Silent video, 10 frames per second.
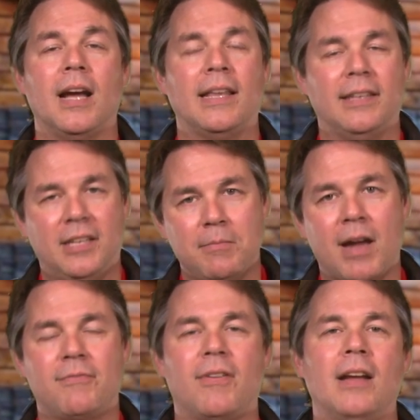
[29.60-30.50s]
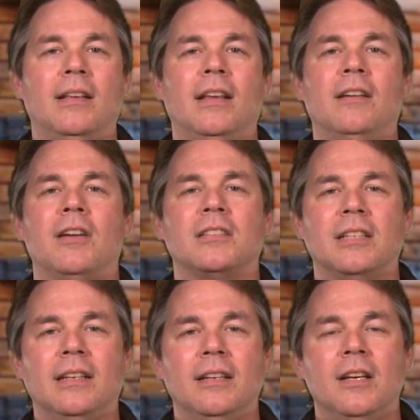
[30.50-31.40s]
I think you might find it
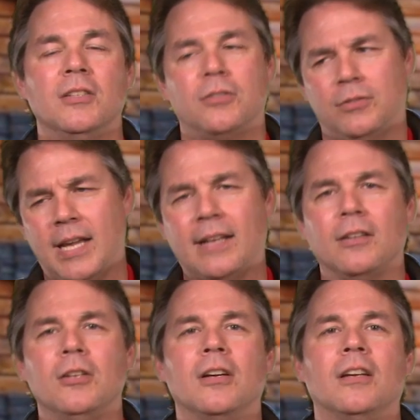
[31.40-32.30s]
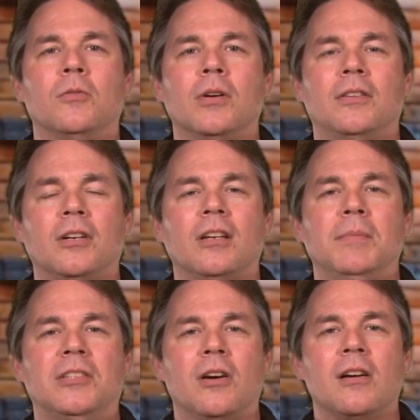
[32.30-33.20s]
interesting, so take a look at what they're going to
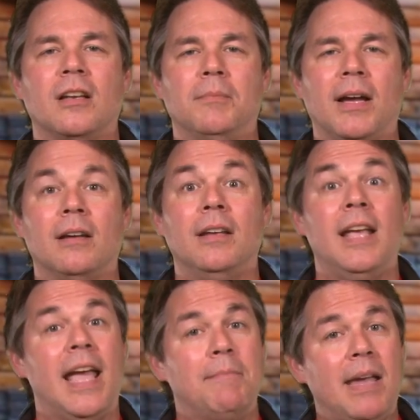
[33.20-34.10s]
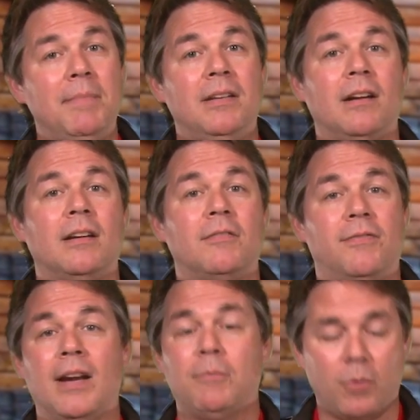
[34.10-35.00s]
be talking about, and maybe during
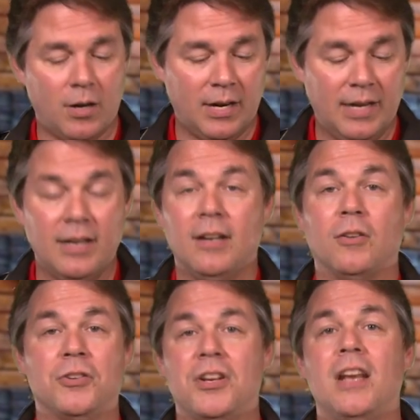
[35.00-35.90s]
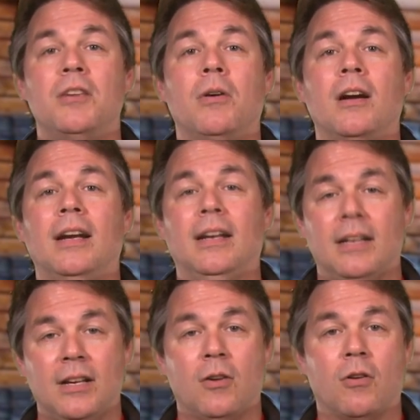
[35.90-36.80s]
February or January
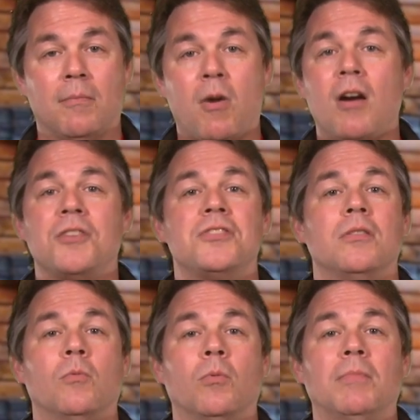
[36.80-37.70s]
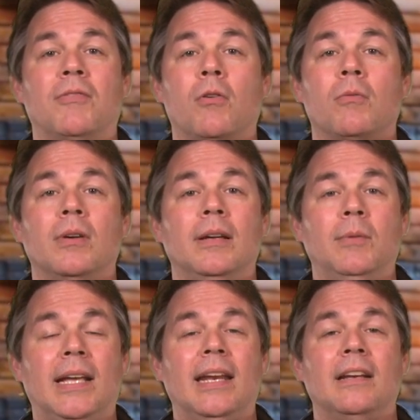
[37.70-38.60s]
or March, before
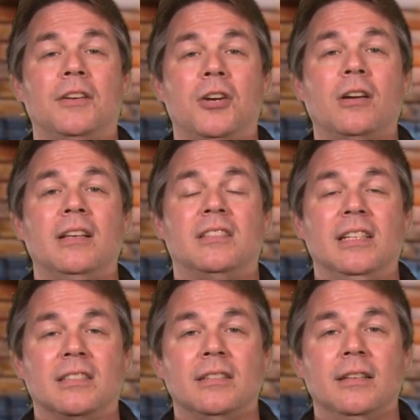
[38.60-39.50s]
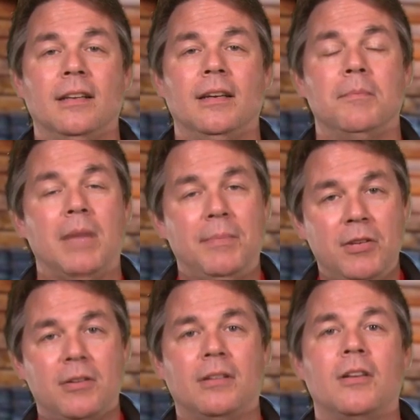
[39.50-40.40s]
we get into turkey season, maybe
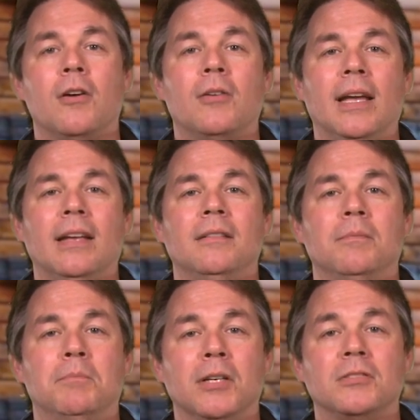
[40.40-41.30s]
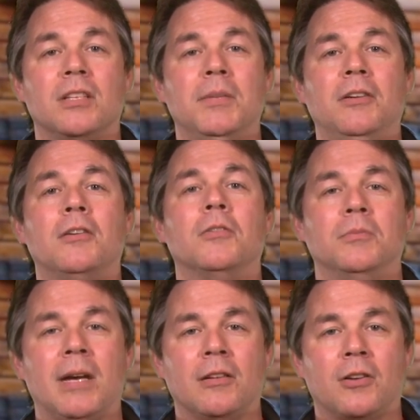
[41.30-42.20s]
you could go ahead and build some of your own
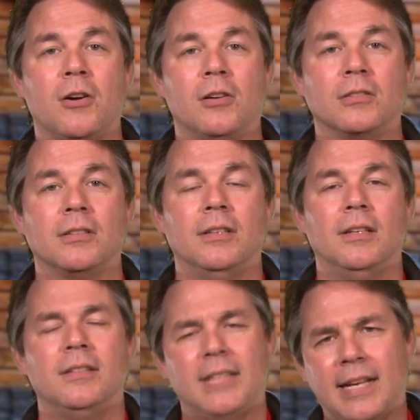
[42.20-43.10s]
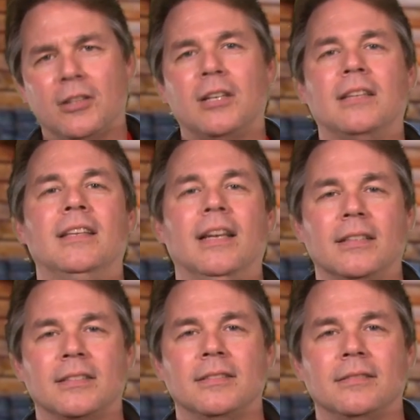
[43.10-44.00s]
mouth calls. Take a look at
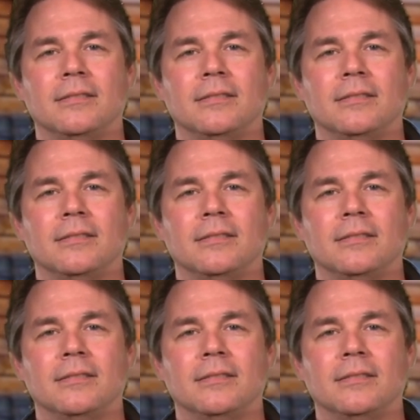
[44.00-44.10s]
this.